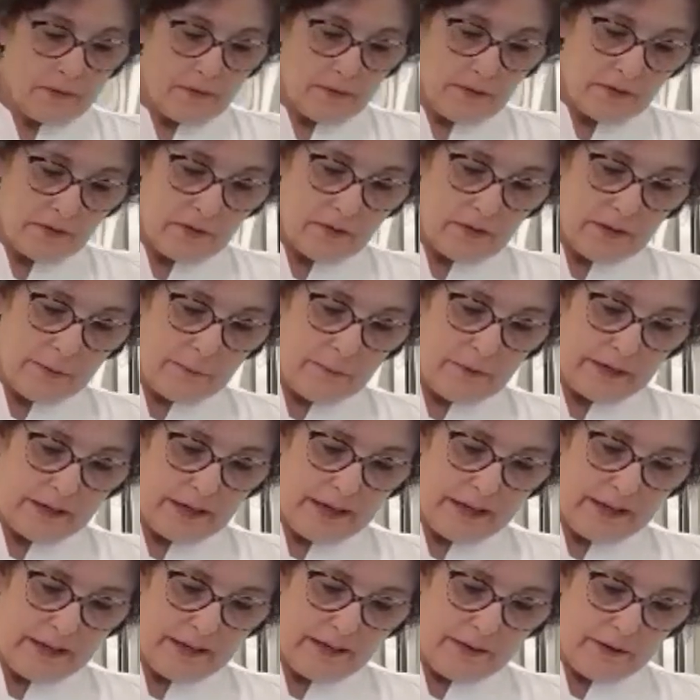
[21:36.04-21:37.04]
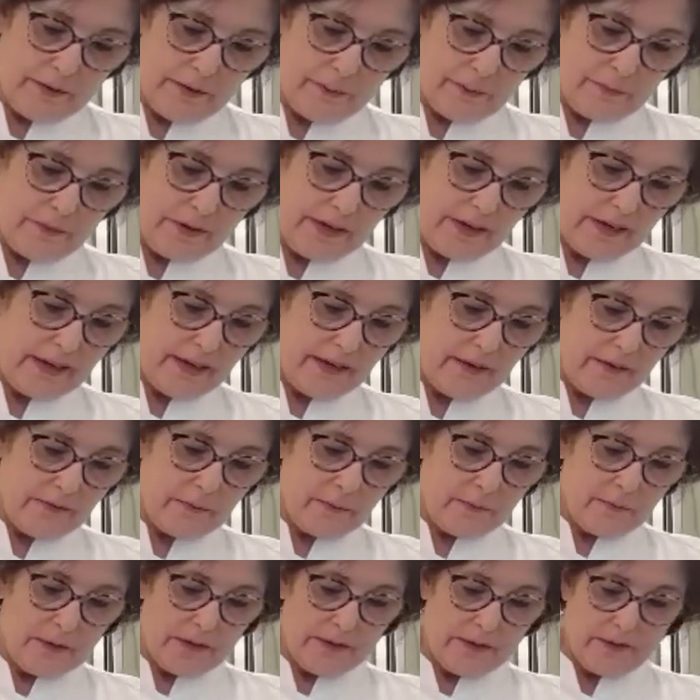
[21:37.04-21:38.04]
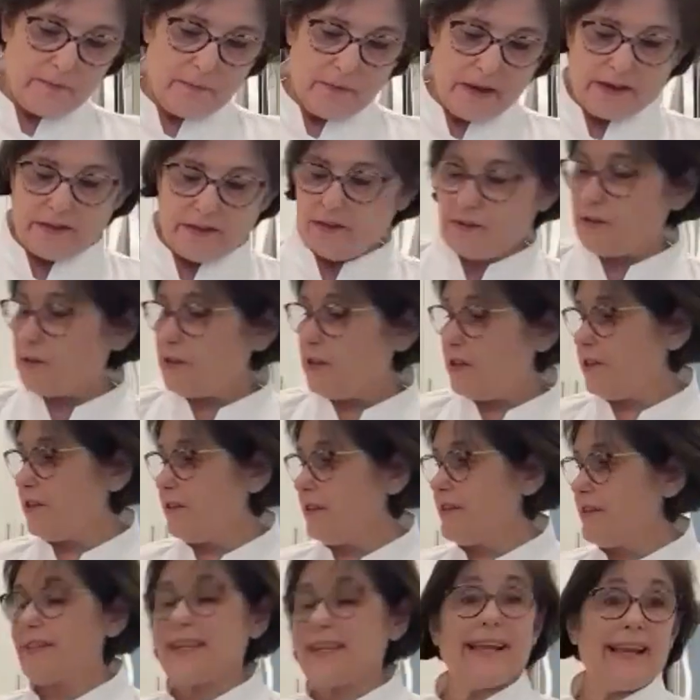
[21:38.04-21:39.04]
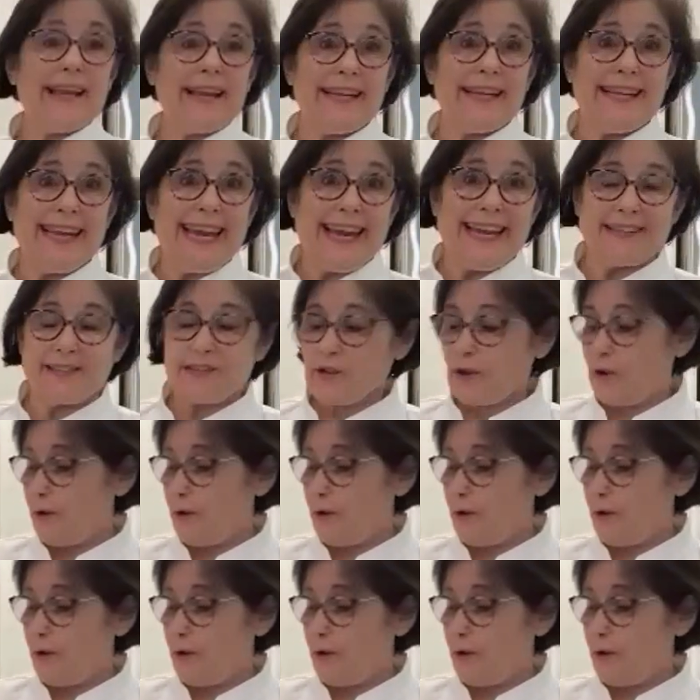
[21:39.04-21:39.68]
There's only one kid home right now. My other daughter is at dance